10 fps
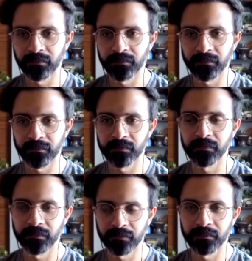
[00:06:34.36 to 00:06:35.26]

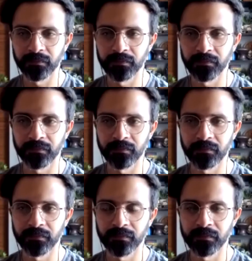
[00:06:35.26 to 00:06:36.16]

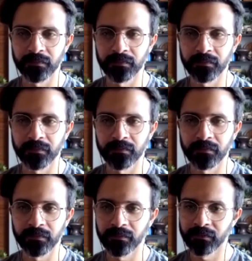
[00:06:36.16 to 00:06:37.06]

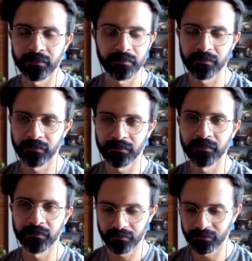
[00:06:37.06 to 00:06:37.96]

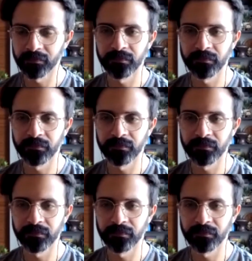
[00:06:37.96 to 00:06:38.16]
(silent)